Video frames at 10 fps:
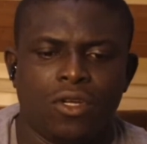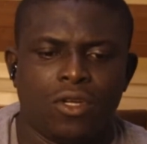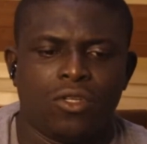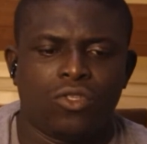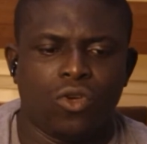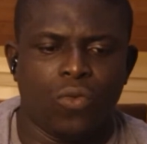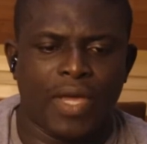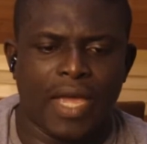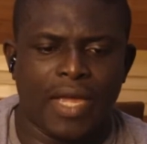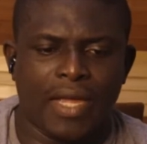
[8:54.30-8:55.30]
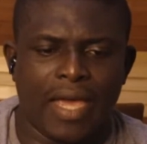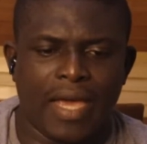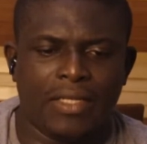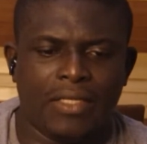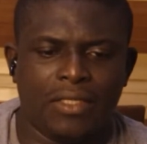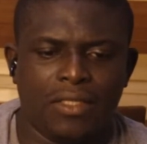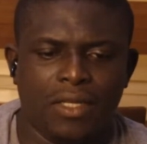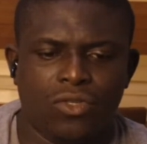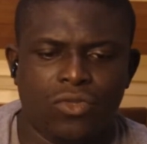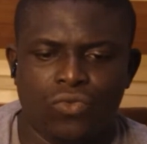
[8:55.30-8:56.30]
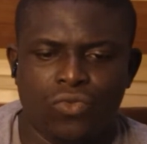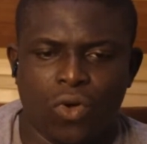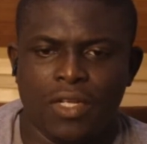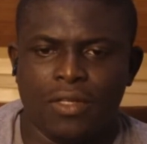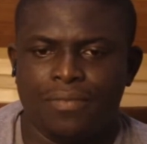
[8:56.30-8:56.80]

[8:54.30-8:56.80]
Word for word: so we can get this rolling.